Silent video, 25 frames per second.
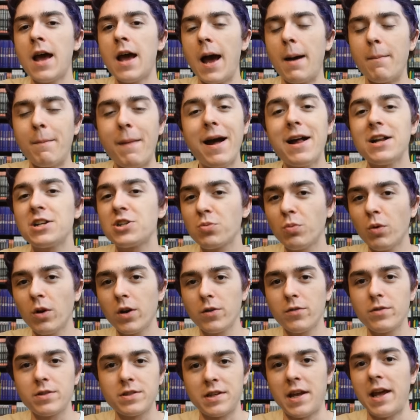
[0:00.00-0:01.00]
Imagine what
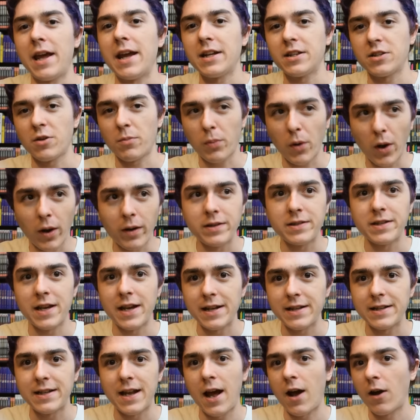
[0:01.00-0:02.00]
it would take to probably
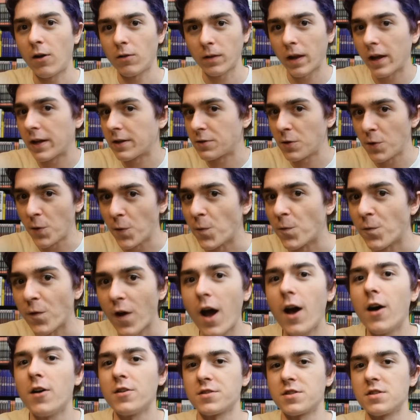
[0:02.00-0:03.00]
take down like
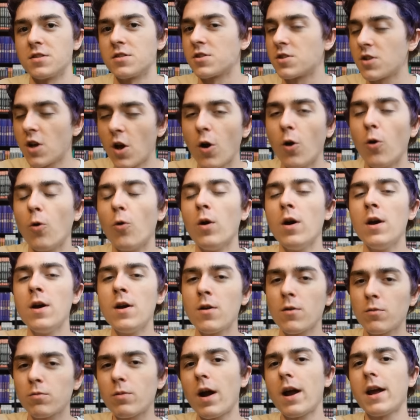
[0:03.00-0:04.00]
2,000. So,
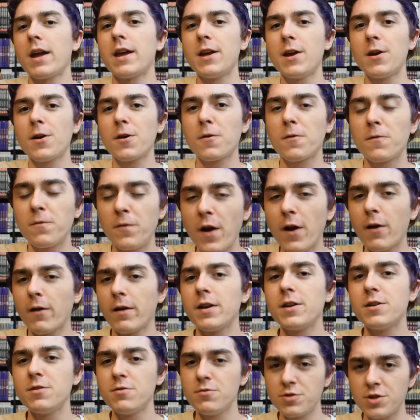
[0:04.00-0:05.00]
right here,
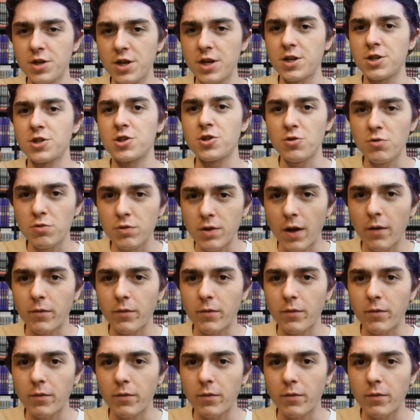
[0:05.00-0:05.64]
very huge issue